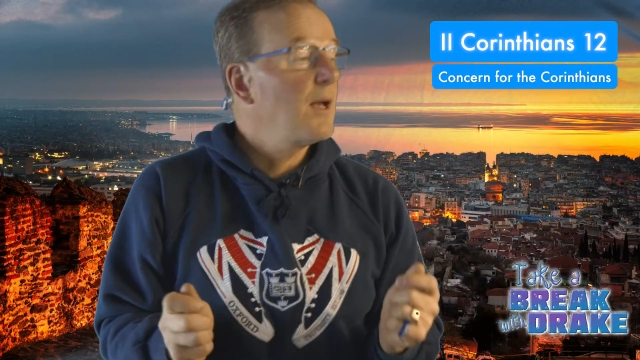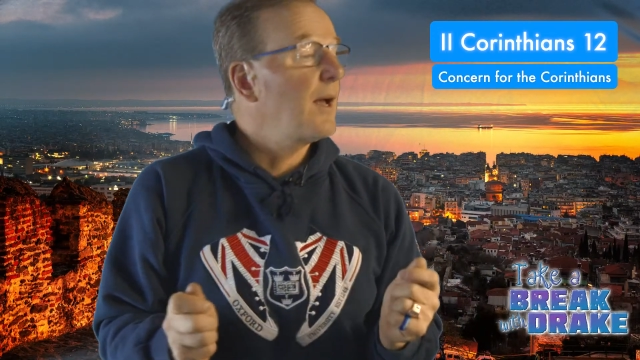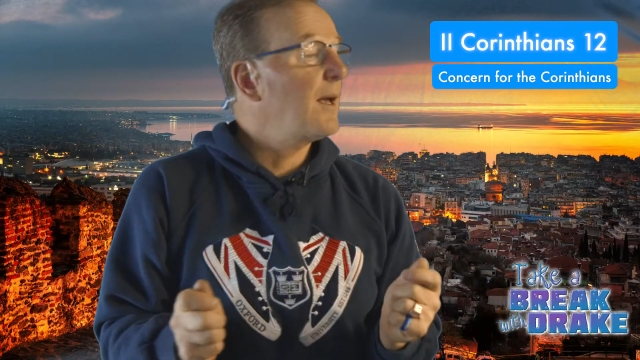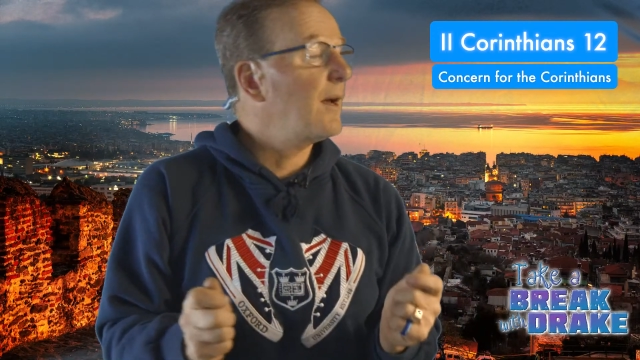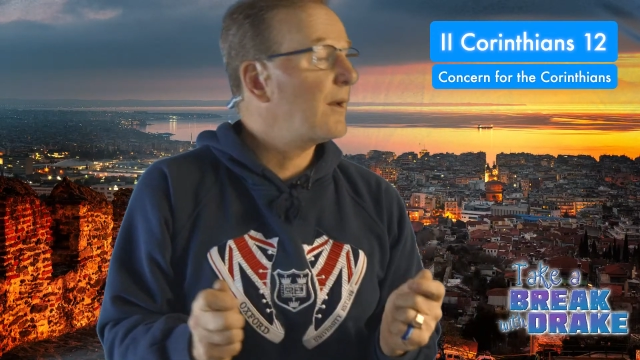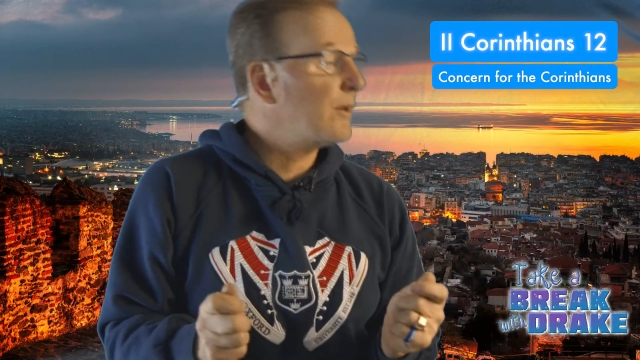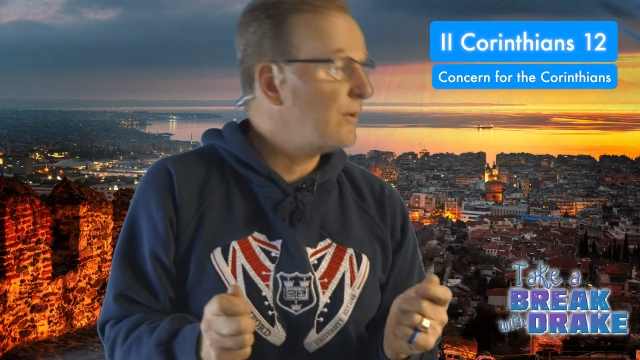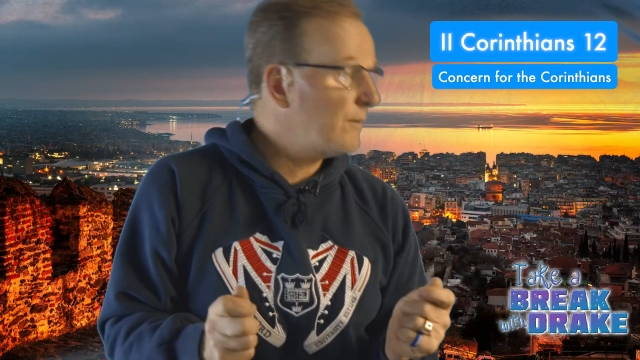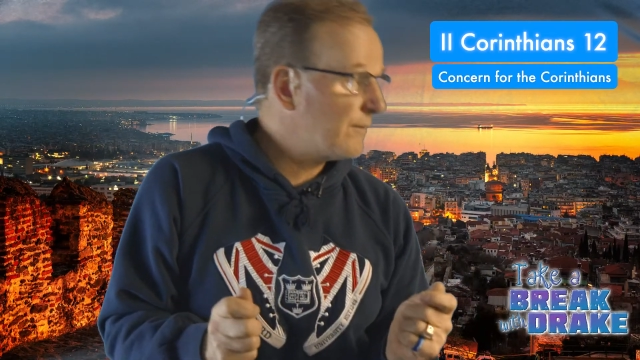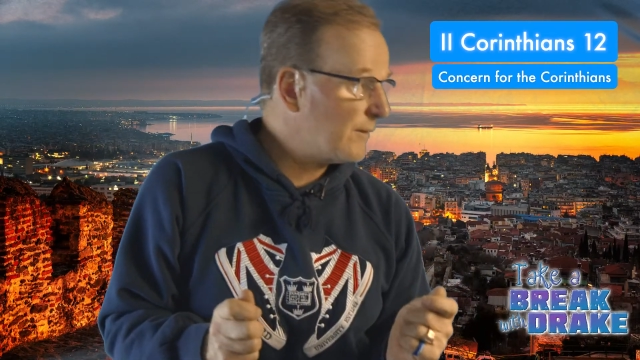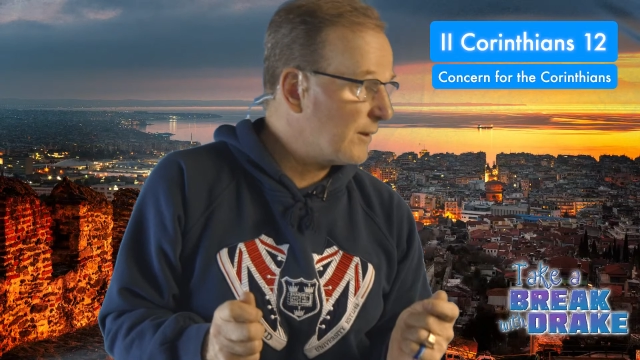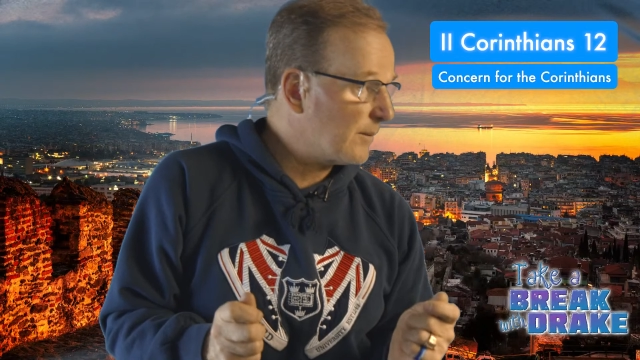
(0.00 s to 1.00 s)
And how do you
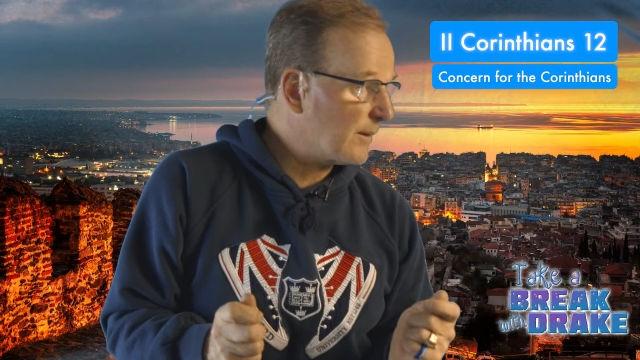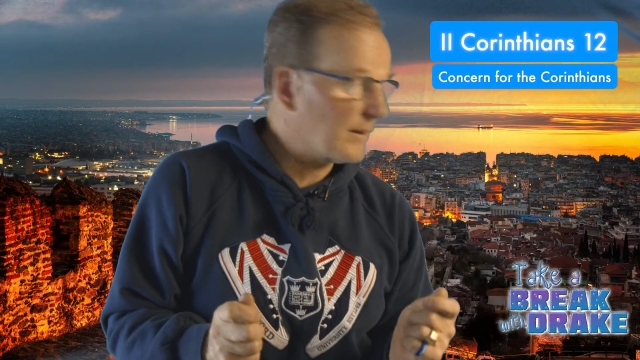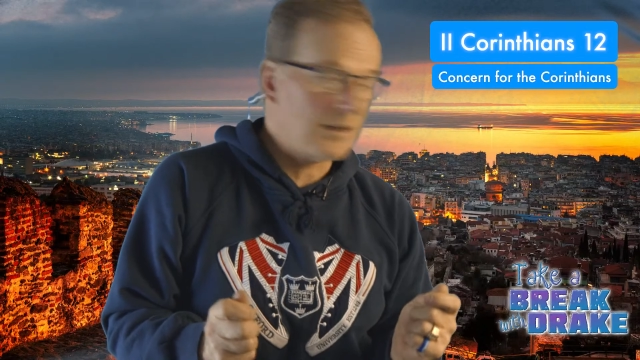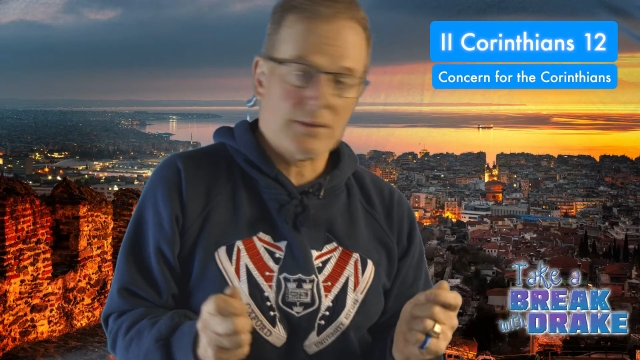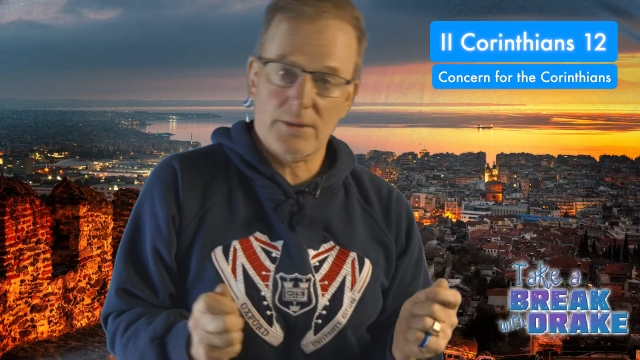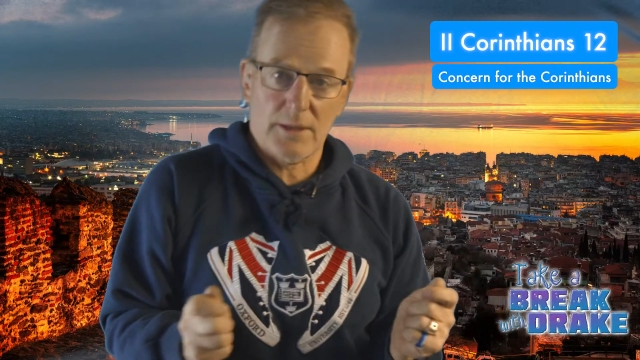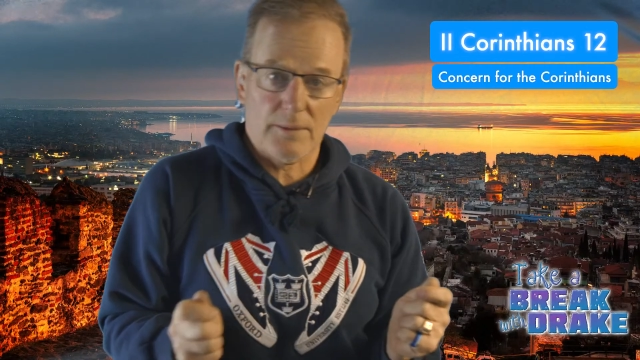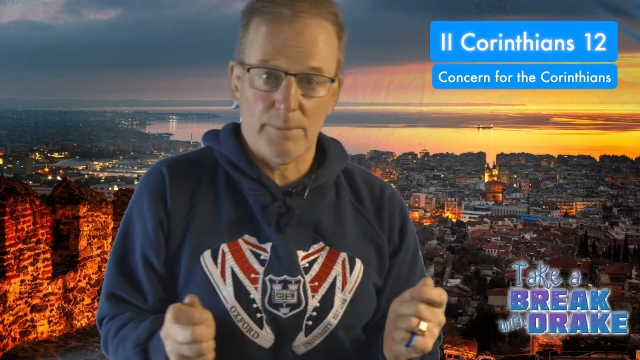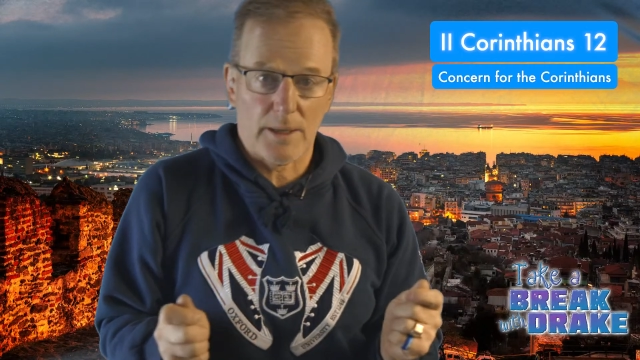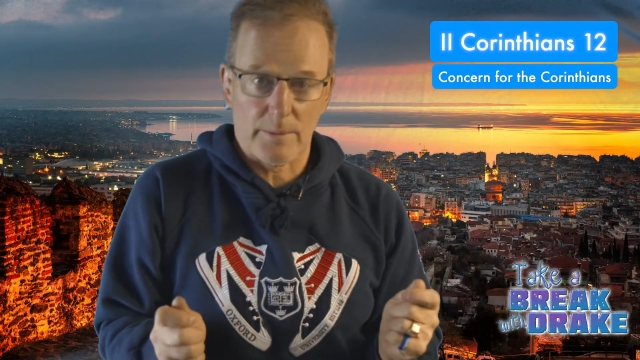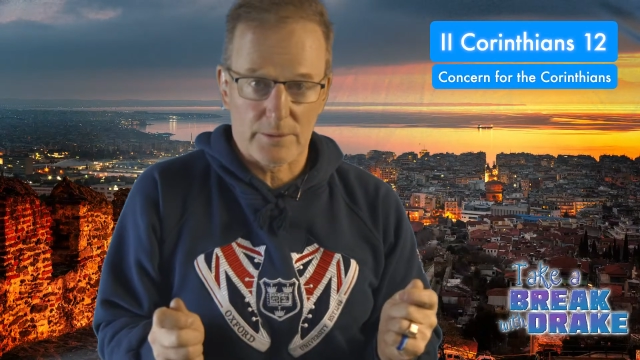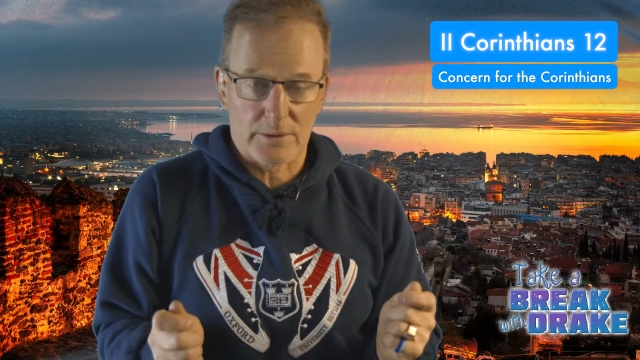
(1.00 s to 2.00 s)
feel about, that's not
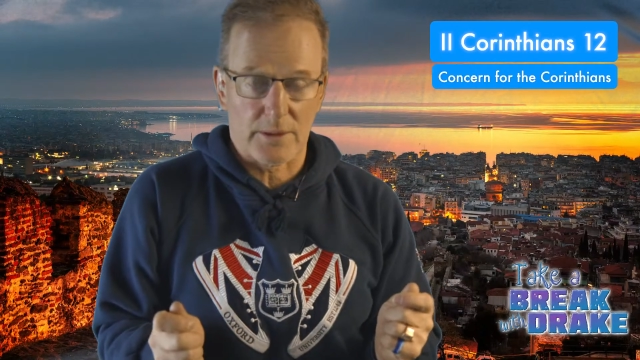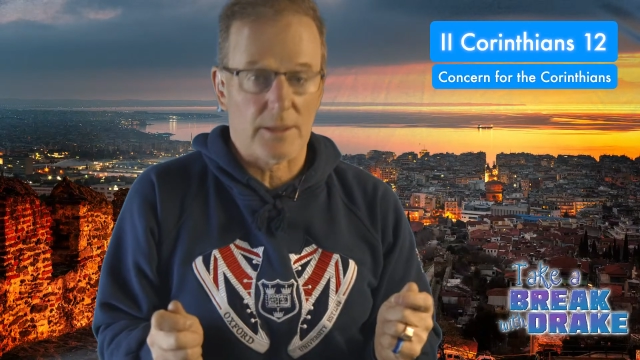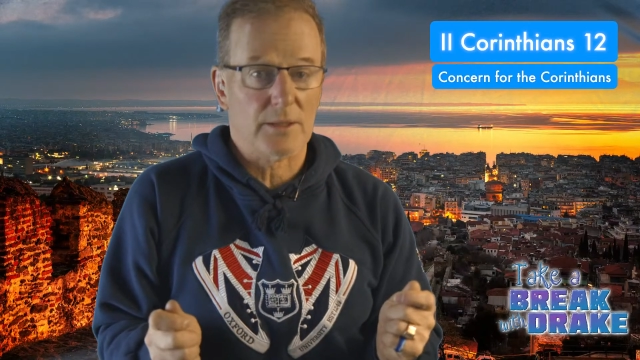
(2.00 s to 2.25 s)
Bible study.